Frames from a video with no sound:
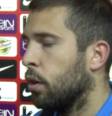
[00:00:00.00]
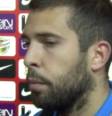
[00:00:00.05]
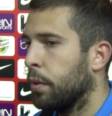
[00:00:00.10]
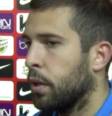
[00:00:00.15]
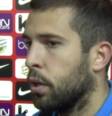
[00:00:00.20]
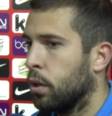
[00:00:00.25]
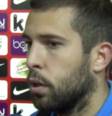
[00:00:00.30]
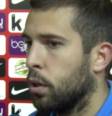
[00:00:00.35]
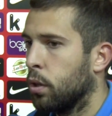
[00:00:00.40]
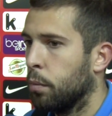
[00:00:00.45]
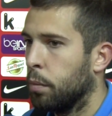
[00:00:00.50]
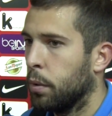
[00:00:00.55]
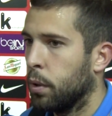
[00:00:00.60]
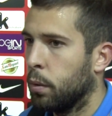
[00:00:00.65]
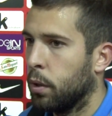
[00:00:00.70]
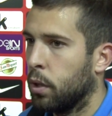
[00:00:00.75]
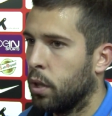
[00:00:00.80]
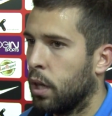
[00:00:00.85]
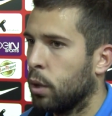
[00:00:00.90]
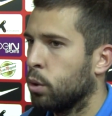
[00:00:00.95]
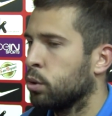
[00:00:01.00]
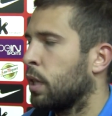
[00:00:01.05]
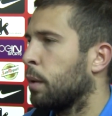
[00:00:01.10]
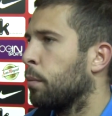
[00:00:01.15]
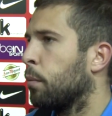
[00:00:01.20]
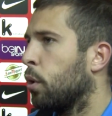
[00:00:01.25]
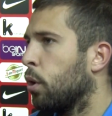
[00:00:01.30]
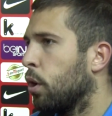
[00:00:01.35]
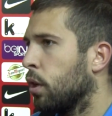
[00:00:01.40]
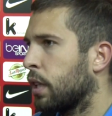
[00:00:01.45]
could have or created that
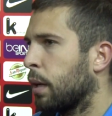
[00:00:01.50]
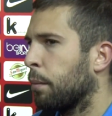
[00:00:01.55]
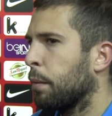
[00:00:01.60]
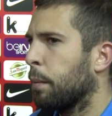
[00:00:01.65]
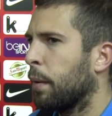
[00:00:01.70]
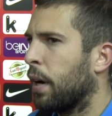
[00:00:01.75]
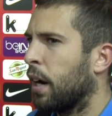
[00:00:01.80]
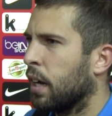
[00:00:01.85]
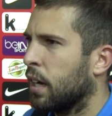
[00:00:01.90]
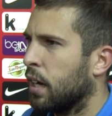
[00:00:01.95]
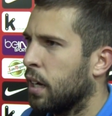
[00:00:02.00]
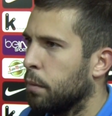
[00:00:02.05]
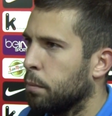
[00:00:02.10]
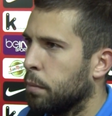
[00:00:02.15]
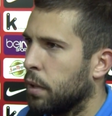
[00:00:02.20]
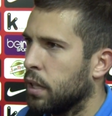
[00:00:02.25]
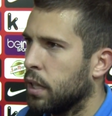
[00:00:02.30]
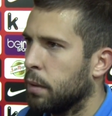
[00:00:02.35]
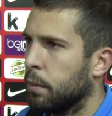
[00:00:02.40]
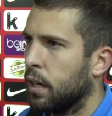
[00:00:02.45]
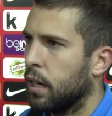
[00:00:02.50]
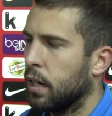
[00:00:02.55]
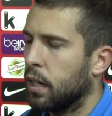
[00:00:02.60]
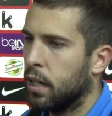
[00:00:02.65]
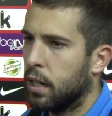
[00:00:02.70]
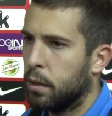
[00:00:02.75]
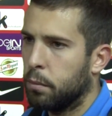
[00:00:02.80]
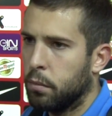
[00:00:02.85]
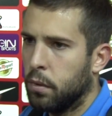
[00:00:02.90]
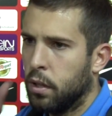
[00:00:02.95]
many chances apart from the goal, but we played
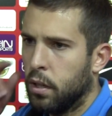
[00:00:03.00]
well.